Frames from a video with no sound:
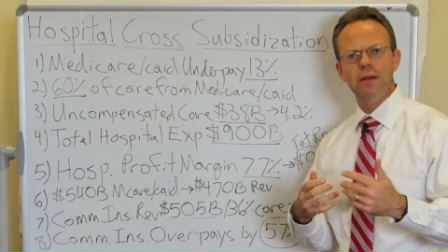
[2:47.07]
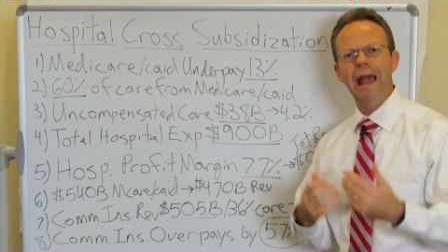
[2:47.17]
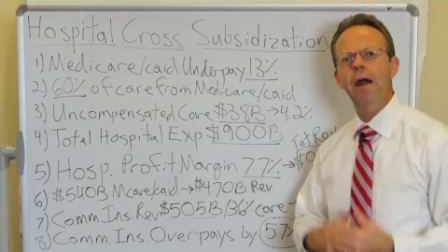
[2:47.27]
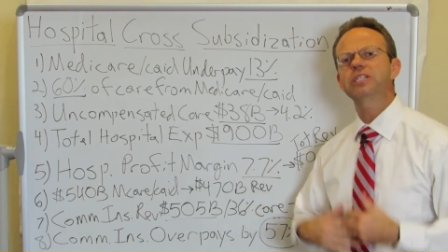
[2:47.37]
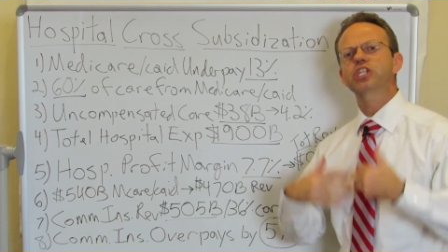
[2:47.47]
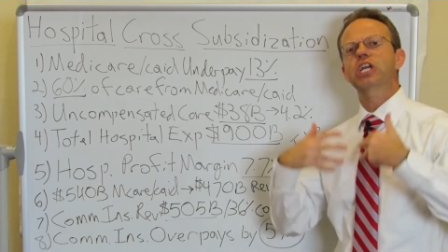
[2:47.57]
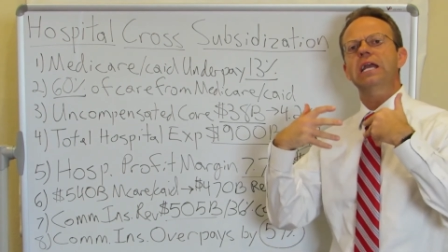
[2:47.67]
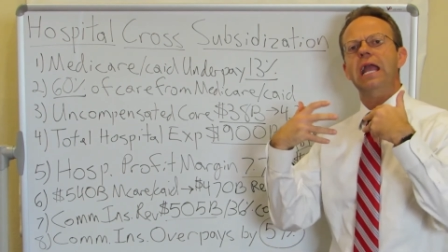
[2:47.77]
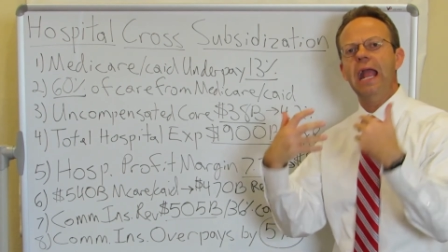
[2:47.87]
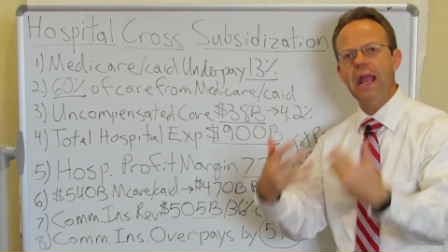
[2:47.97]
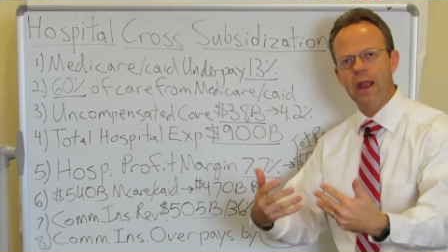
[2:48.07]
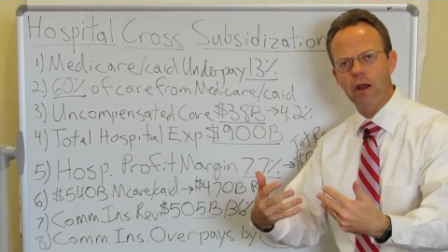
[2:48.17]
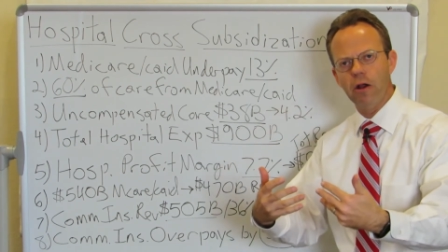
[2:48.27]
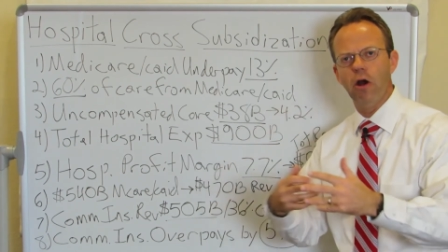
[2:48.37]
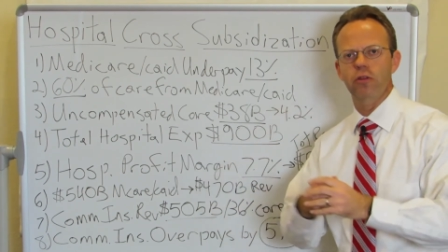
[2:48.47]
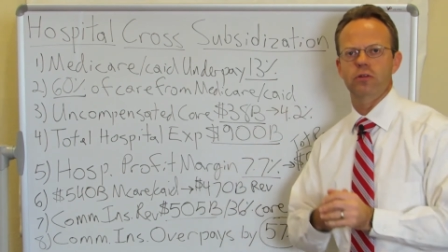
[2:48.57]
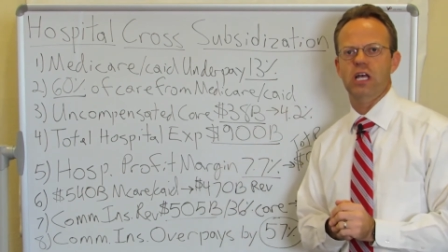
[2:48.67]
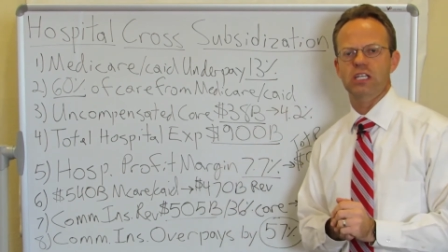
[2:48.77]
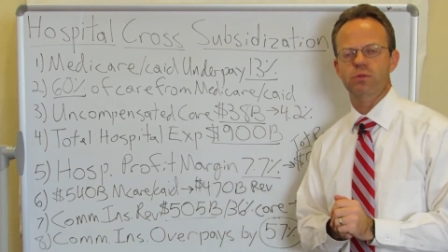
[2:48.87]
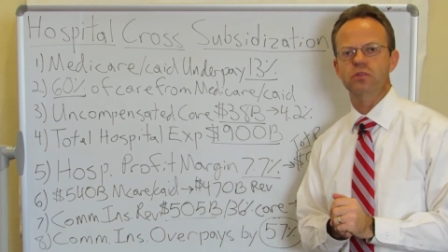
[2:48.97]
Now, how much care are those
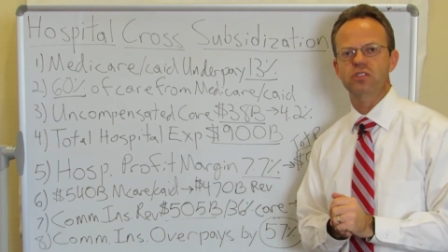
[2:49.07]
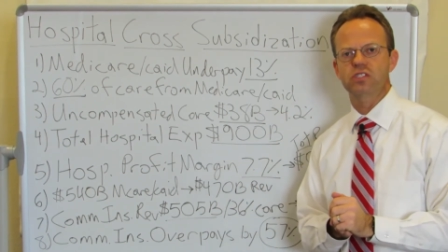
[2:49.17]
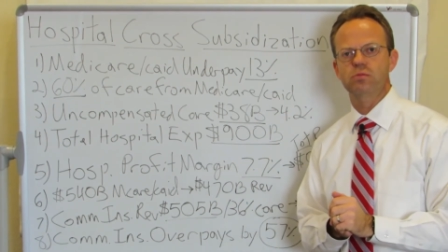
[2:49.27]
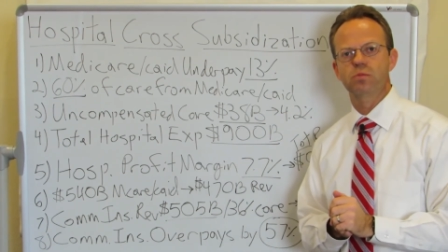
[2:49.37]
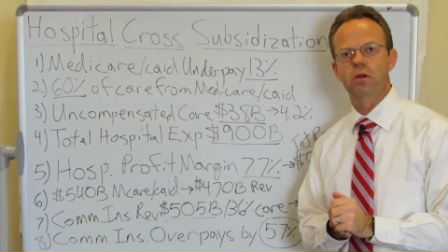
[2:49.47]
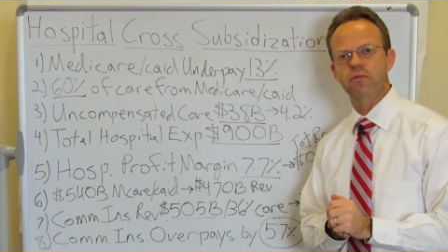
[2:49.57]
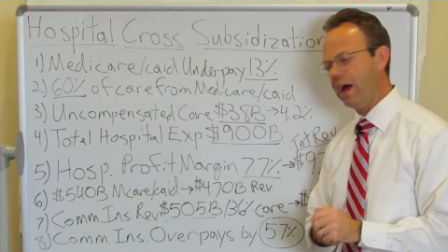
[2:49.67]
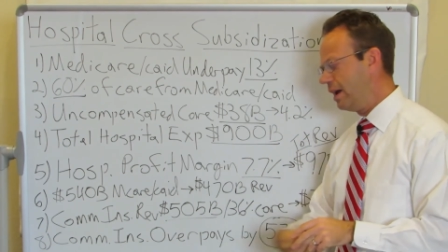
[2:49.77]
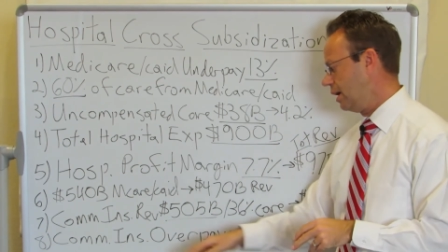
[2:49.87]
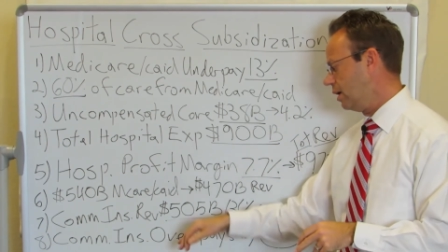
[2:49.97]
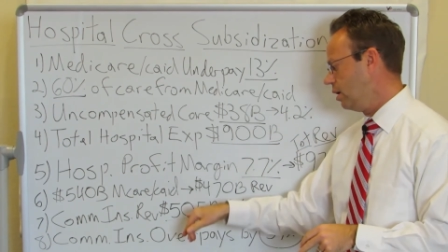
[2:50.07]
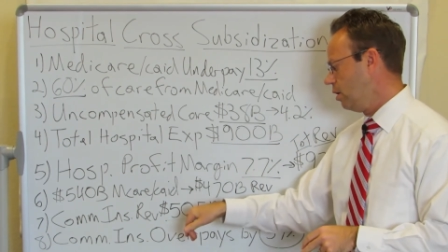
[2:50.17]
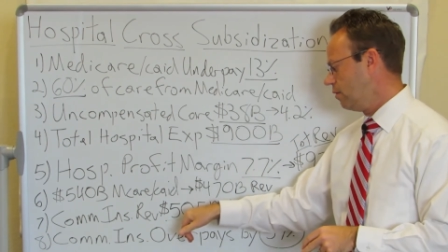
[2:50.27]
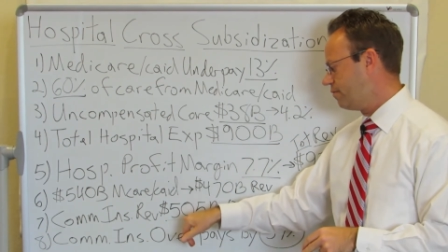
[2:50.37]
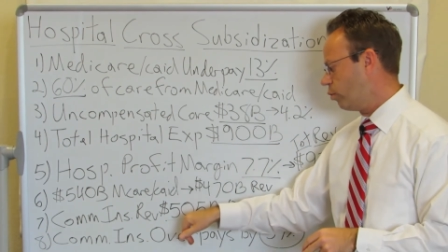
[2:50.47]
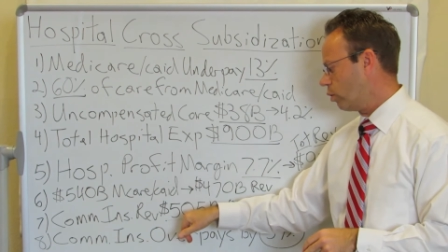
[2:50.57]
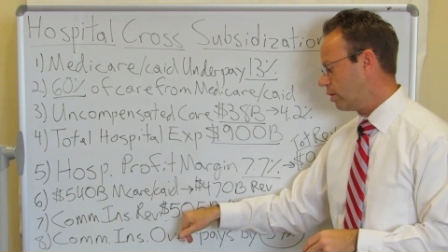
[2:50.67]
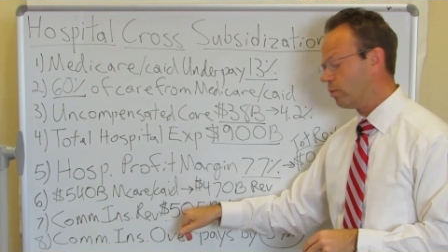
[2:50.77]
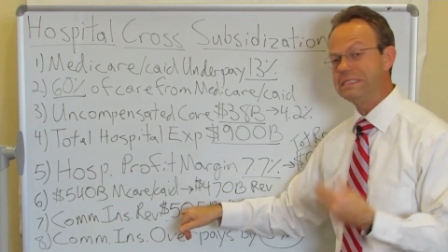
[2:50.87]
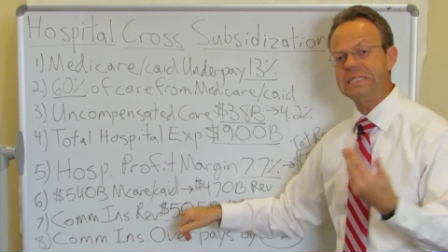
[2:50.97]
hospital systems providing for?
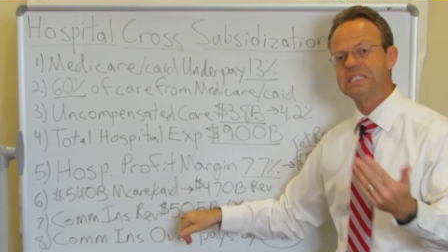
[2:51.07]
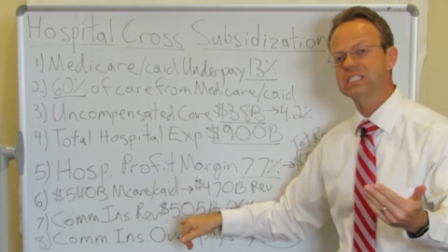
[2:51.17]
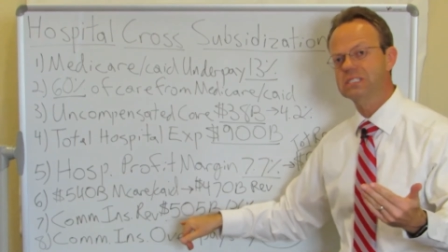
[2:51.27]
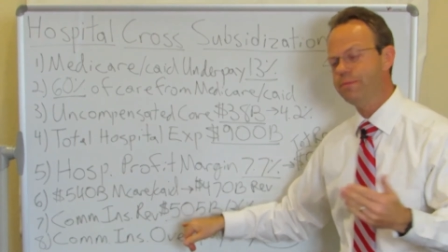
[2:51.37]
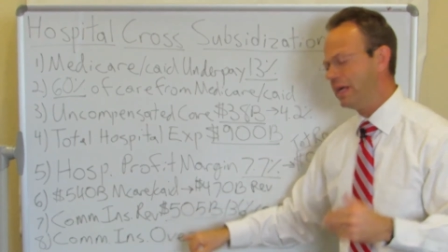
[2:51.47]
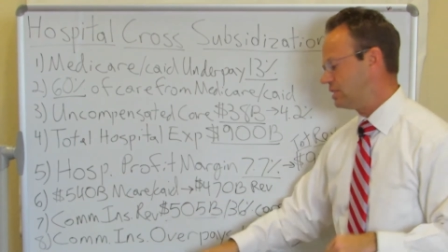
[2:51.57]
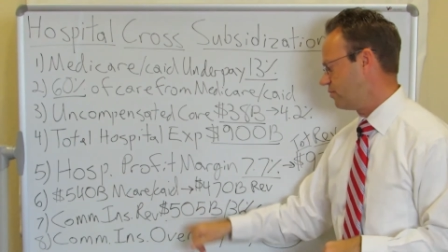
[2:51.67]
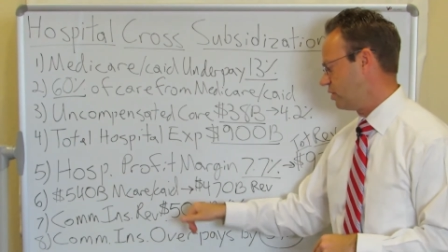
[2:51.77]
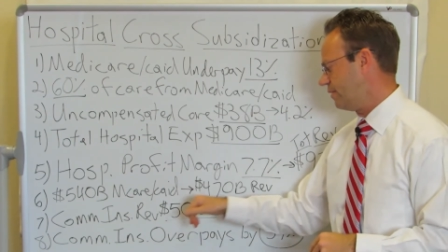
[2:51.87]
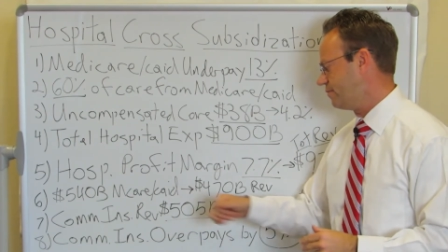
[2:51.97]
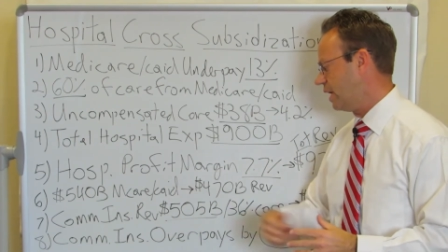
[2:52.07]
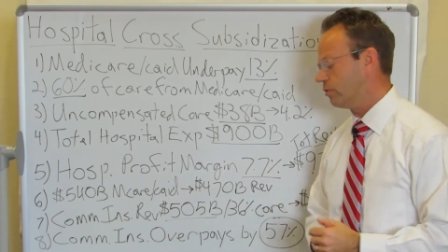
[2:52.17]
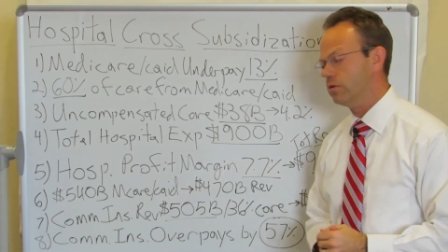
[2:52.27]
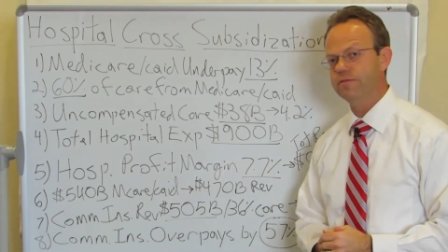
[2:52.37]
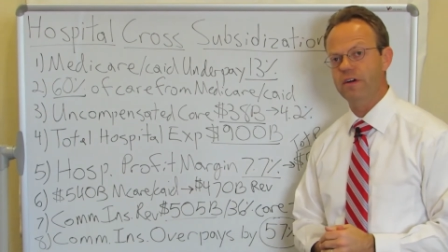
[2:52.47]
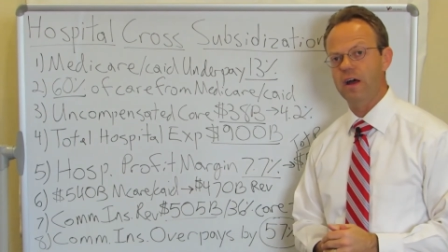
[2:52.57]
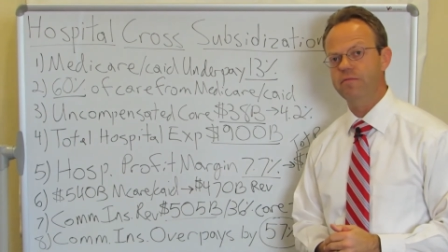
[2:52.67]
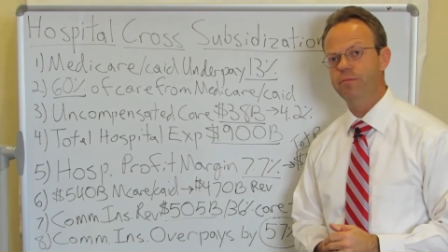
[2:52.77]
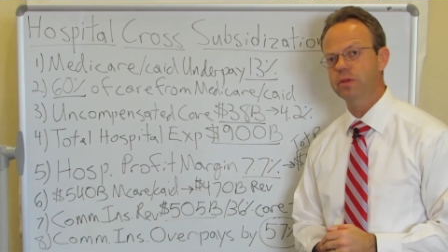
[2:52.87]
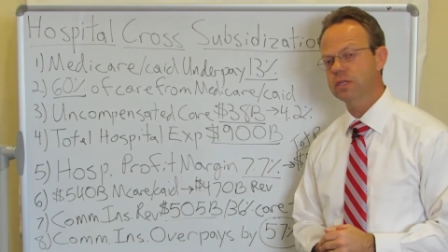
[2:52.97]
The, what's the expense for that
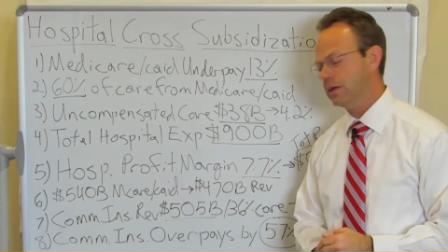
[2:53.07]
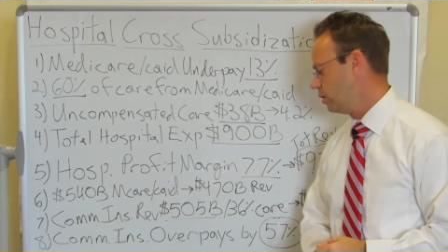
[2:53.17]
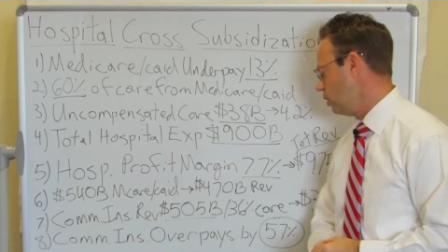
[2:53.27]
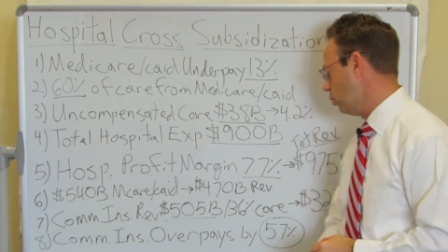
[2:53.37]
505 billion?